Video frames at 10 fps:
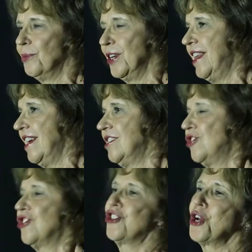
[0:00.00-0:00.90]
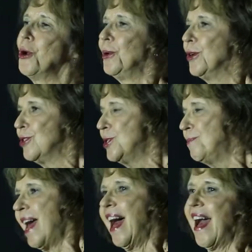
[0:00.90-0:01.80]
with his shoulders
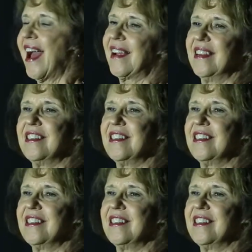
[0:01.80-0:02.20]
back